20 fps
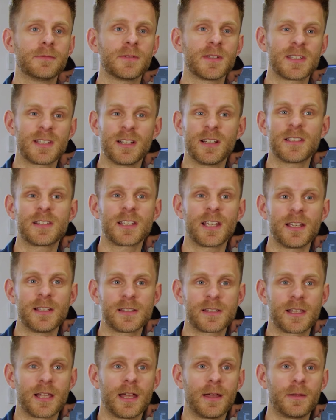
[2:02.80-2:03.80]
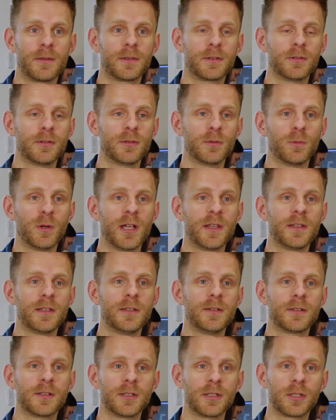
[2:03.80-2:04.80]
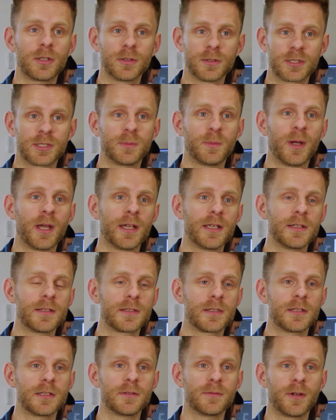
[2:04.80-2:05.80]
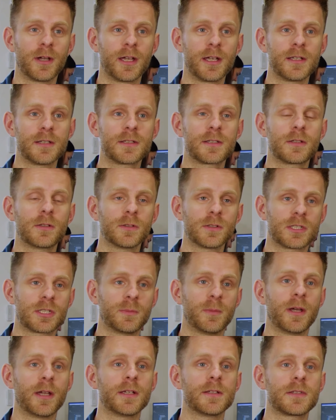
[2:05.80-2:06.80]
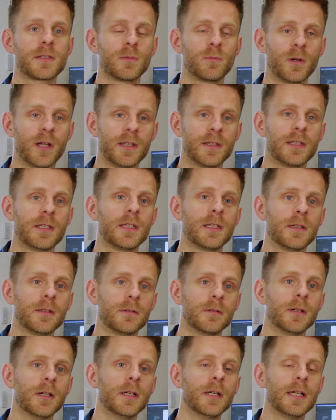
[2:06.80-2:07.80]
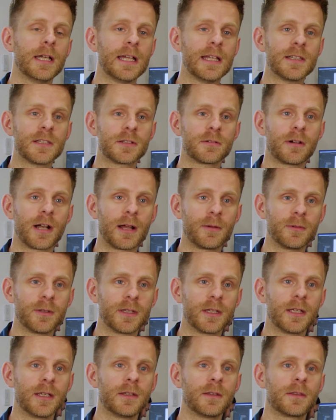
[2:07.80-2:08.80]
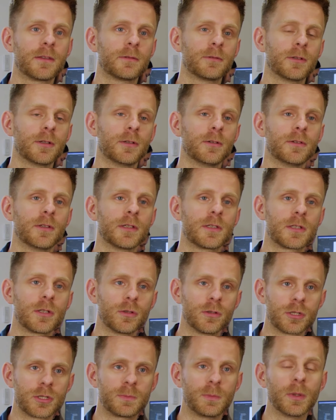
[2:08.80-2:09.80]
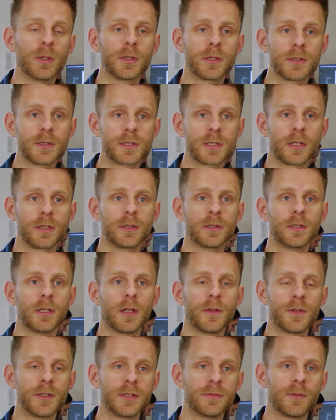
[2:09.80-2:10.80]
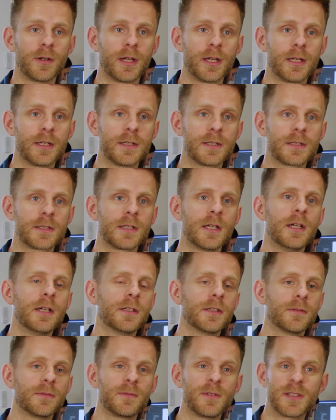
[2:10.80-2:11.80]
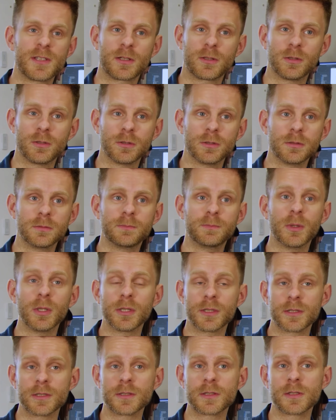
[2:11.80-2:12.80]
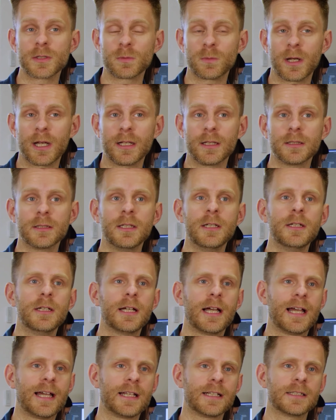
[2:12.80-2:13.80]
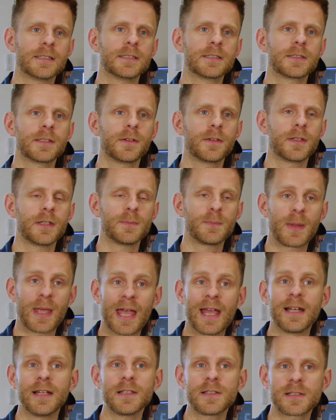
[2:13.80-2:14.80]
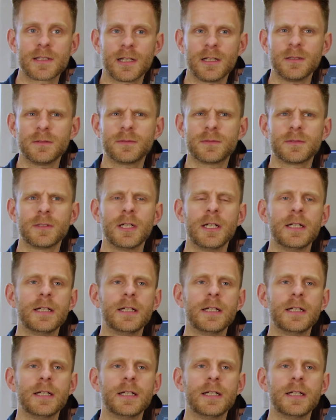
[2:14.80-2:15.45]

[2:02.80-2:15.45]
facilitates that through the way that you can customize the device, customize the way that you interact with it through the touch buttons on the device, the physical buttons as well, and the pen itself.